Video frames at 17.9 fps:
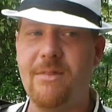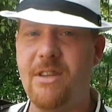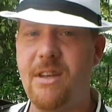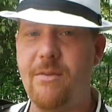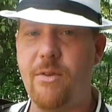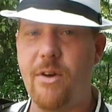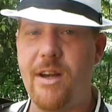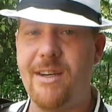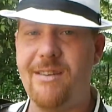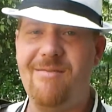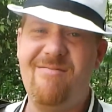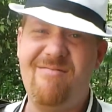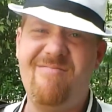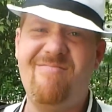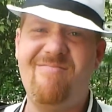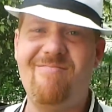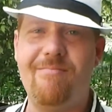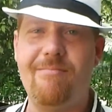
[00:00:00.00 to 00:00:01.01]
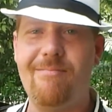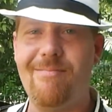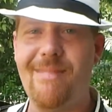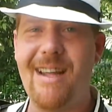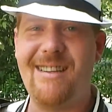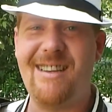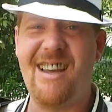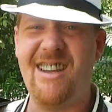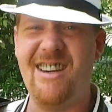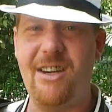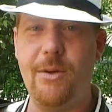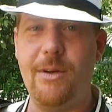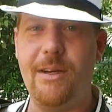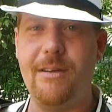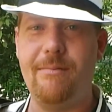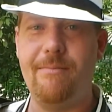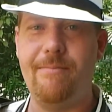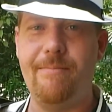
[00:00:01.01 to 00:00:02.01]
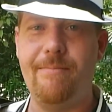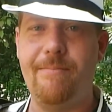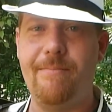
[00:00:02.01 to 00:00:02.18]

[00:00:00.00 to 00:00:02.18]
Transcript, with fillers: See, Fred? That's how you do it.